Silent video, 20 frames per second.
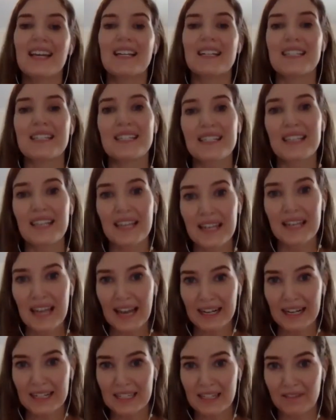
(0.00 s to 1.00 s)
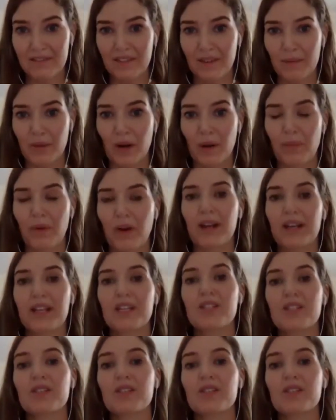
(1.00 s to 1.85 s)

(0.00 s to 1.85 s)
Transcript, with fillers: disconnecting from our bodies.